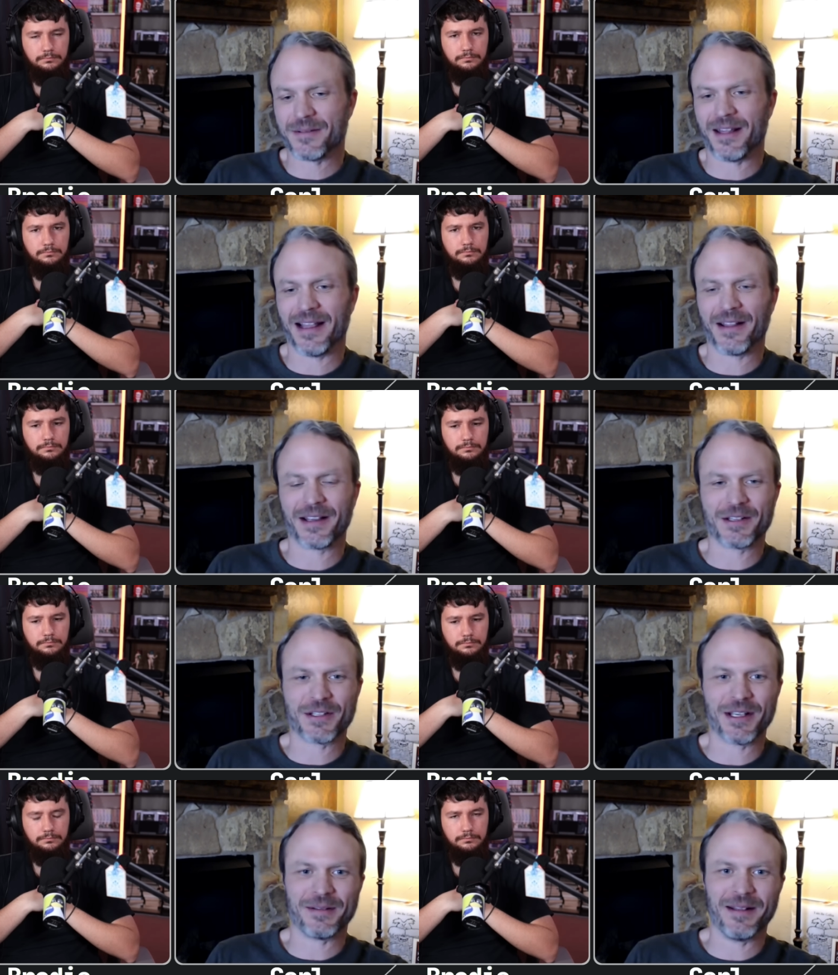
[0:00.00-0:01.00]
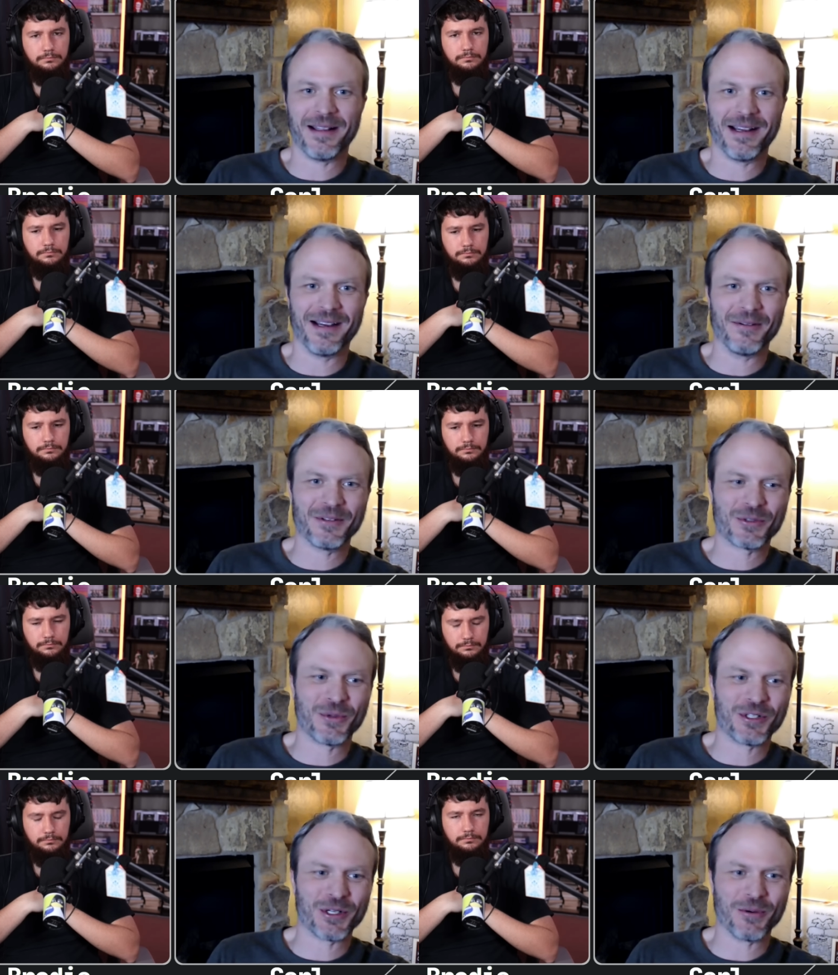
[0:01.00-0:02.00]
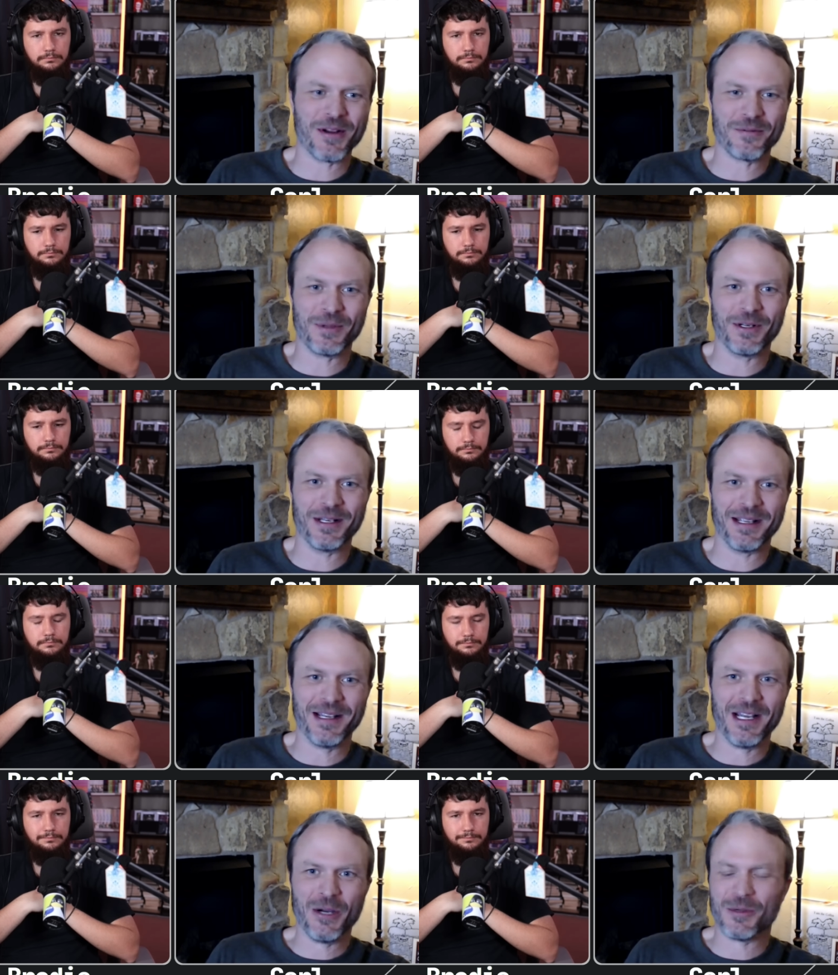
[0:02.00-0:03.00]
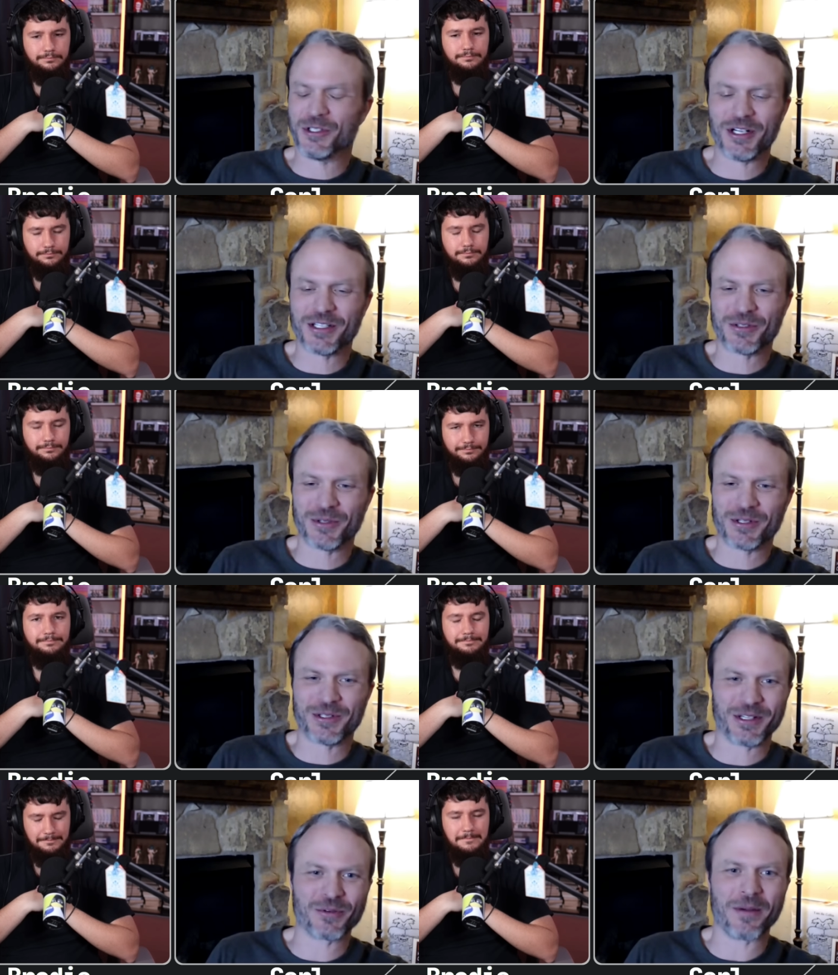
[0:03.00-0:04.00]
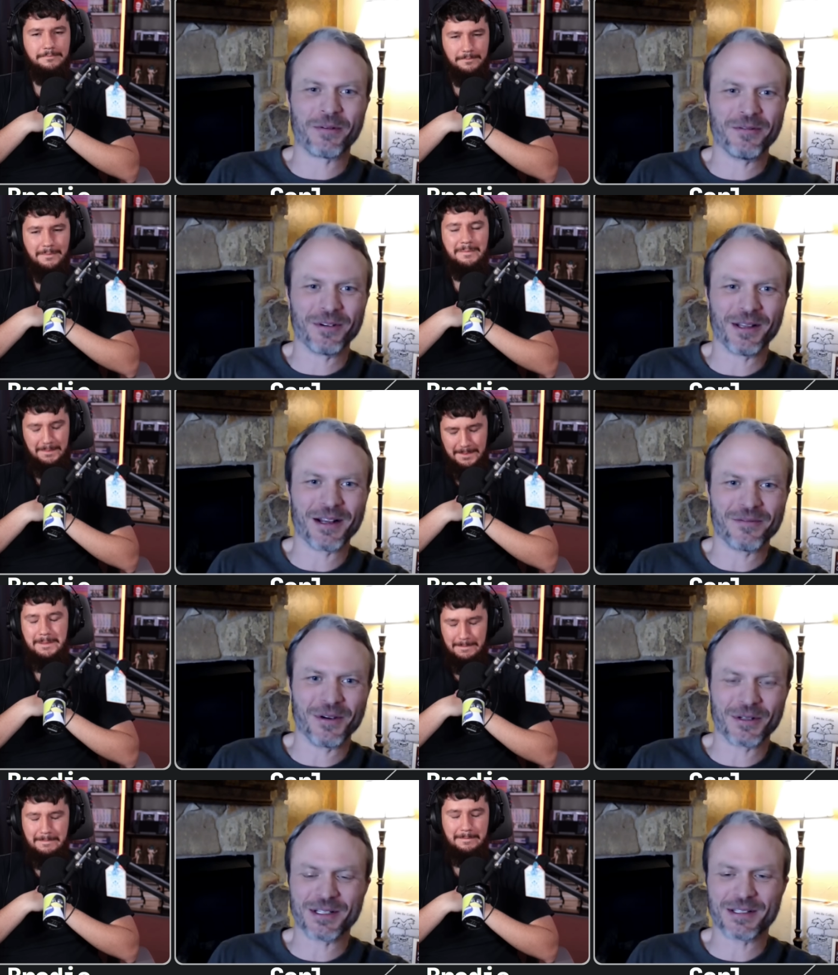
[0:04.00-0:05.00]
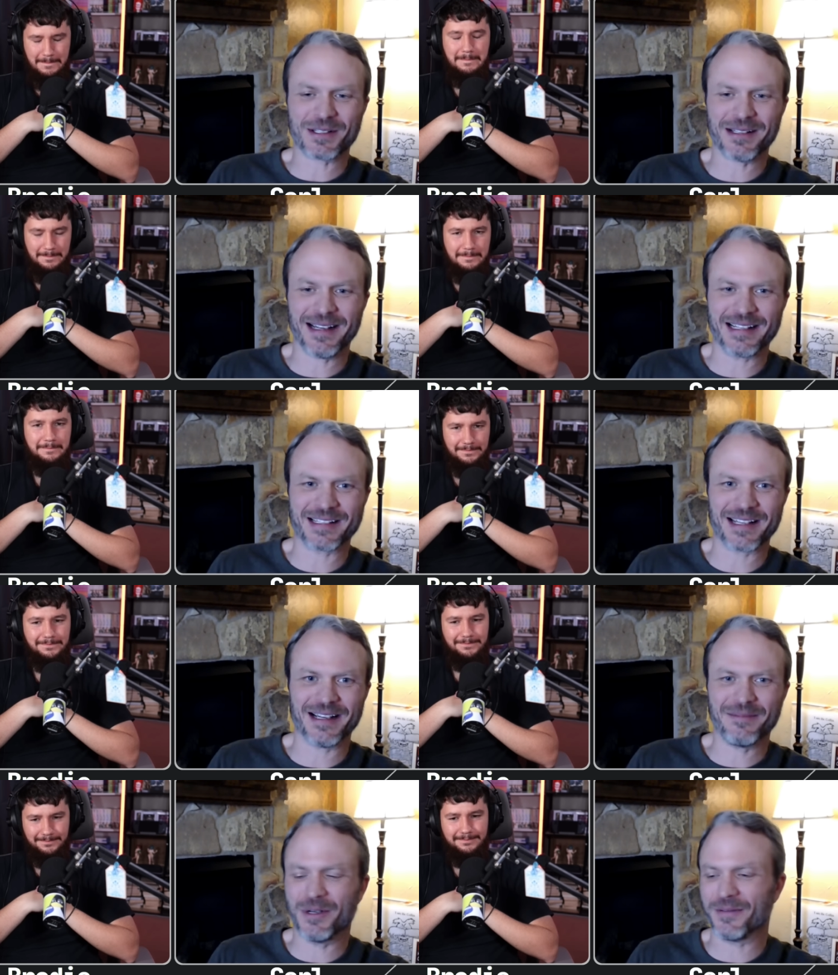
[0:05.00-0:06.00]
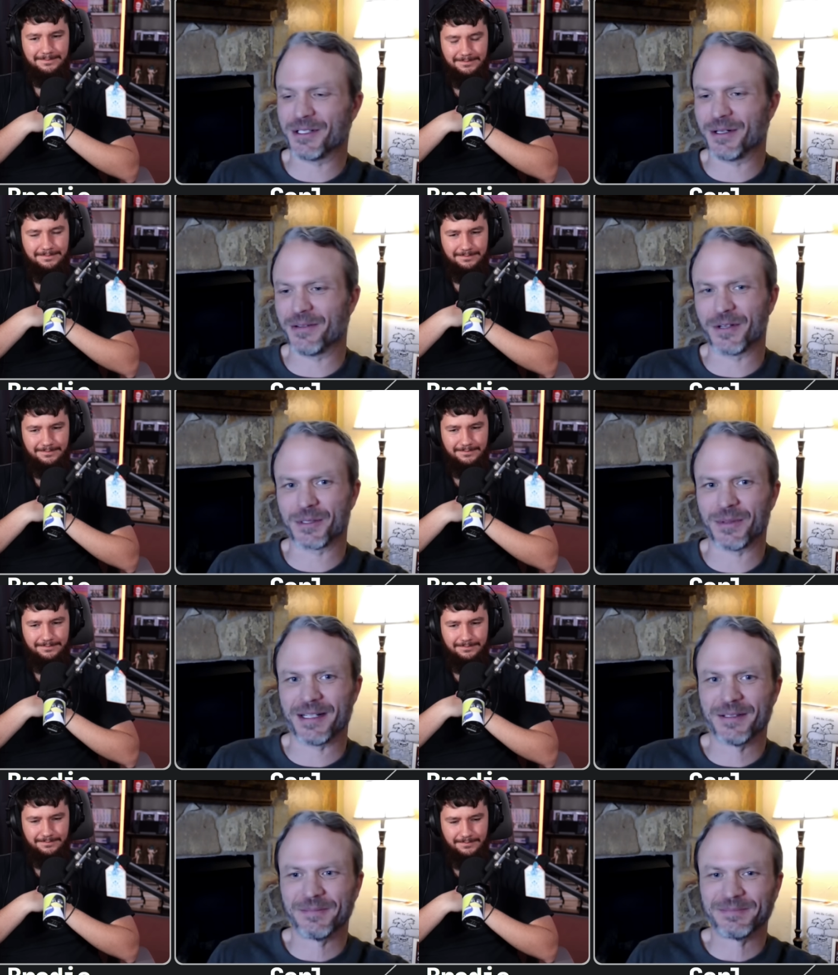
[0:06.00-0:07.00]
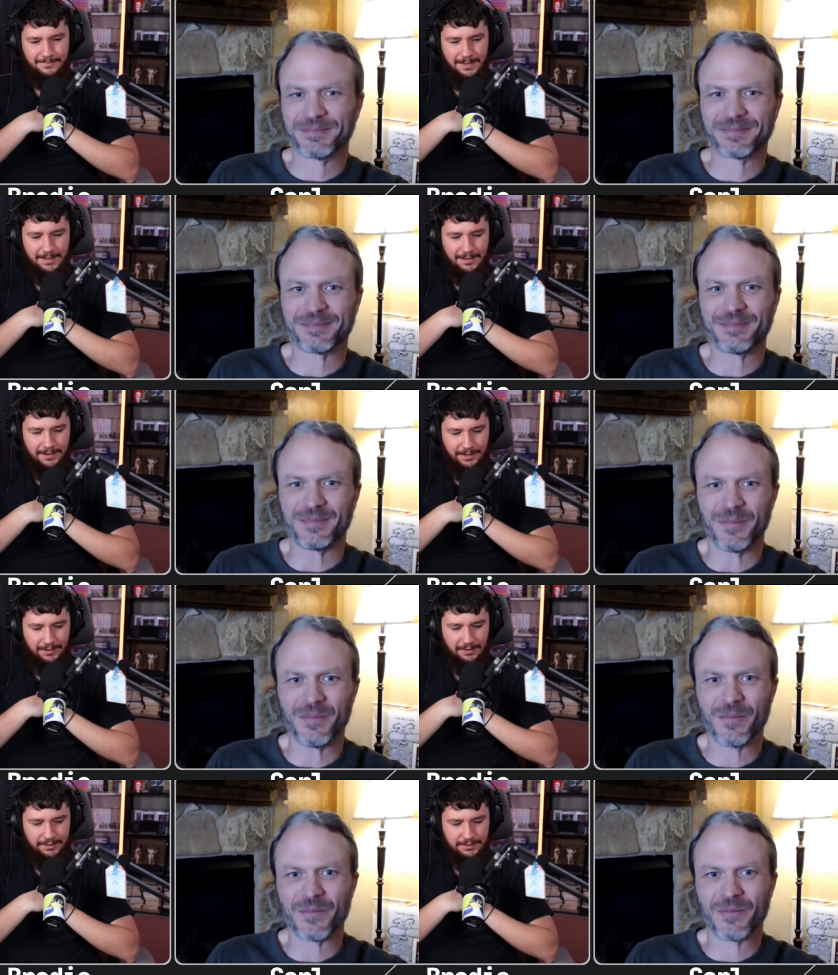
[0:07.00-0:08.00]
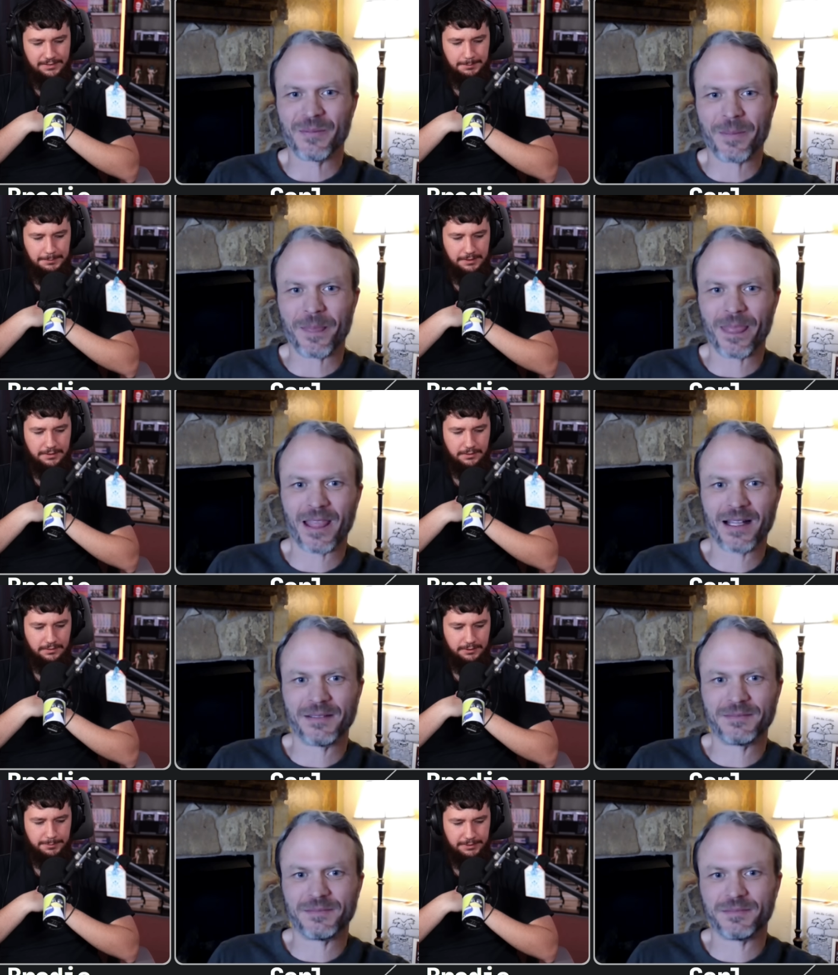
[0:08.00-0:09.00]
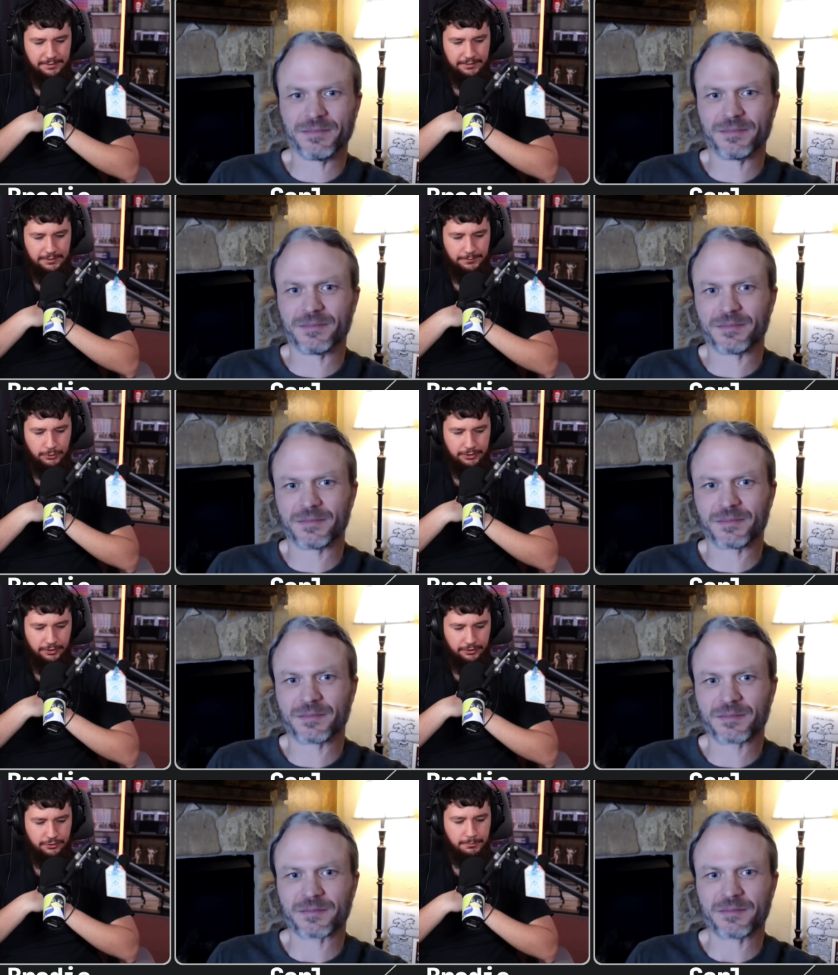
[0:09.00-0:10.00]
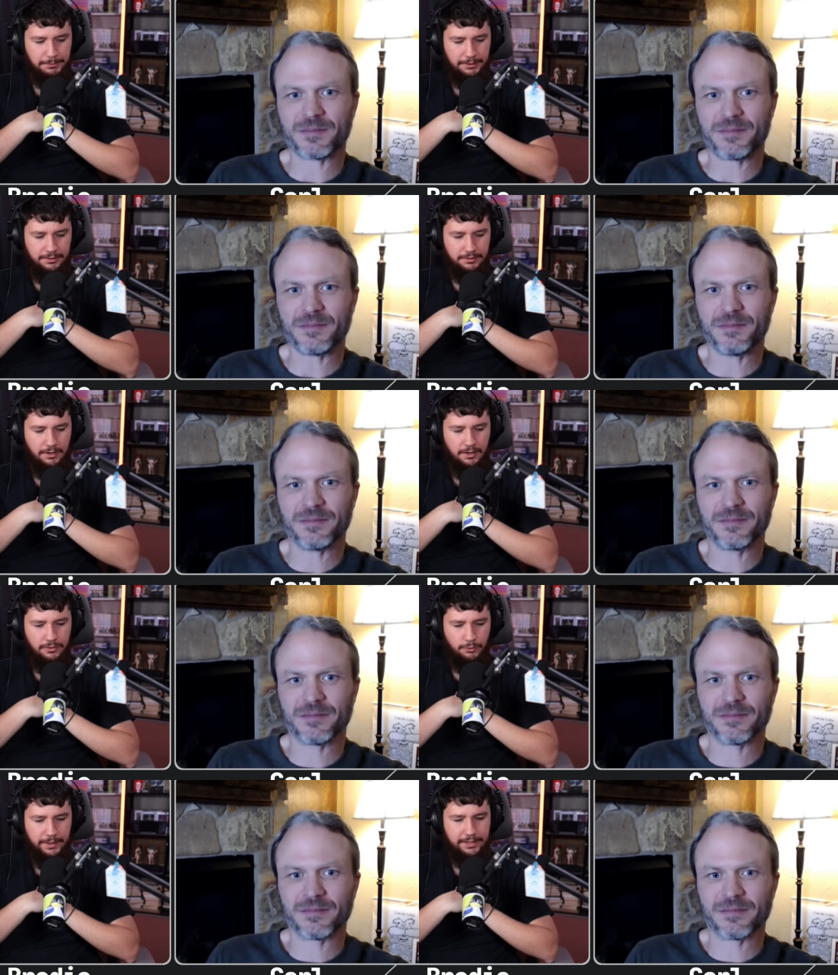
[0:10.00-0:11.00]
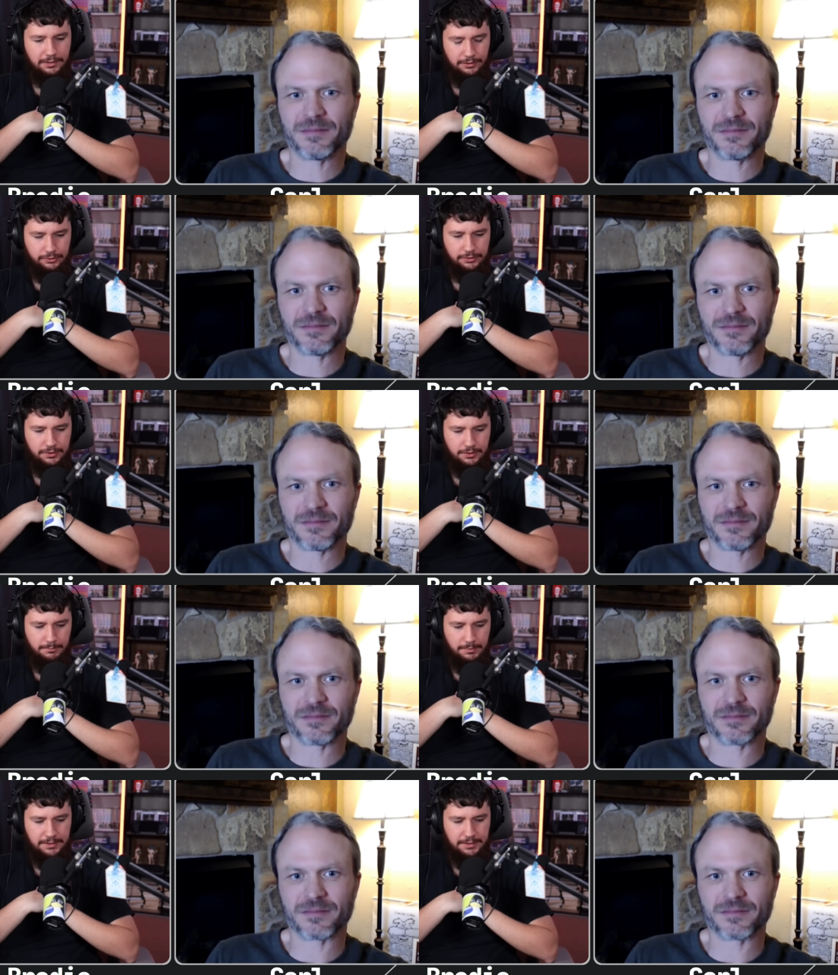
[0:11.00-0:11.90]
Speaker 1: like you said, uh, switching away from Unity was just as just disruptive for a lot of folks as, as mm-hmm. uh, moving
Speaker 2: to in first place. Yeah, I, I can't speak specifically for Canonical, but the way it looks to me